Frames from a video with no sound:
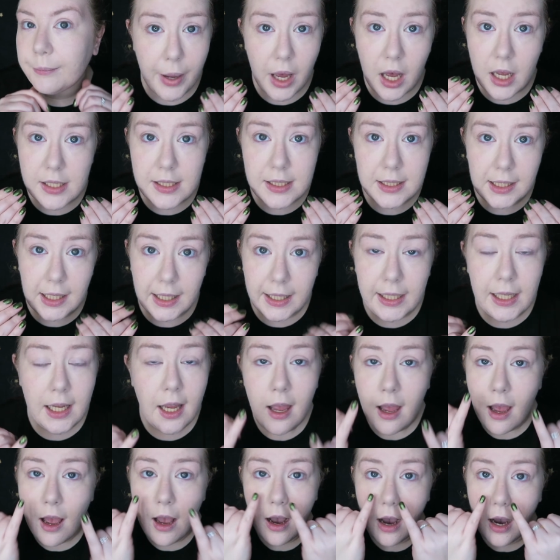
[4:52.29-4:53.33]
Personally,
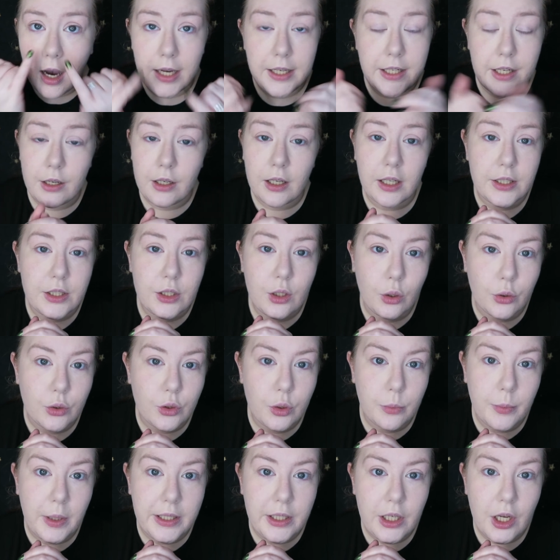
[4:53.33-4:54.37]
I don't like to
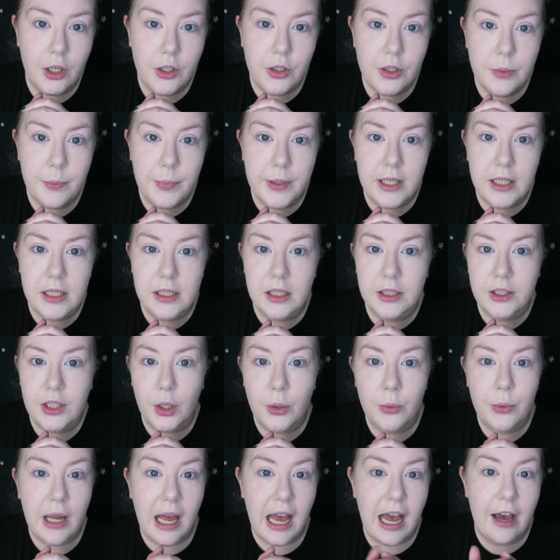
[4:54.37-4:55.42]
contour my nose because I
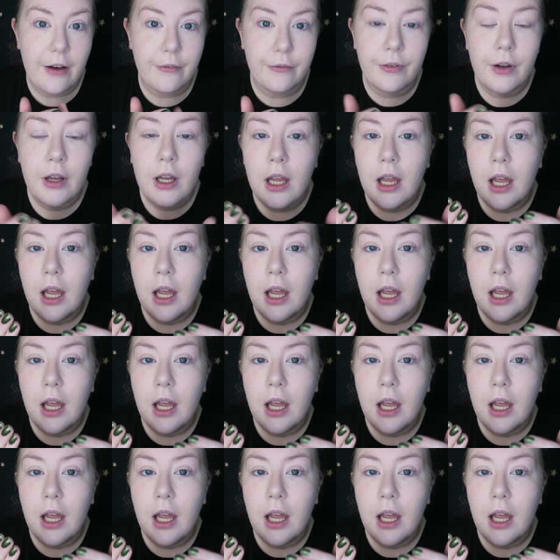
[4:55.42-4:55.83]
don't have